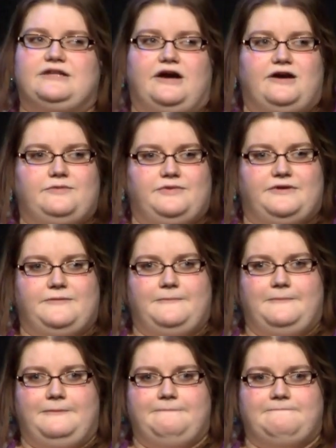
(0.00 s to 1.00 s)
harbor,
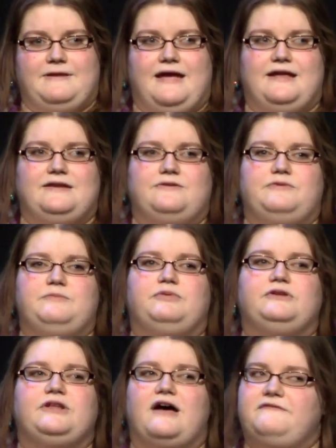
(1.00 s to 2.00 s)
and we
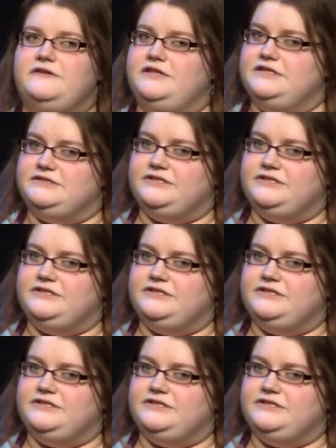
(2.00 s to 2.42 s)
pulled off into this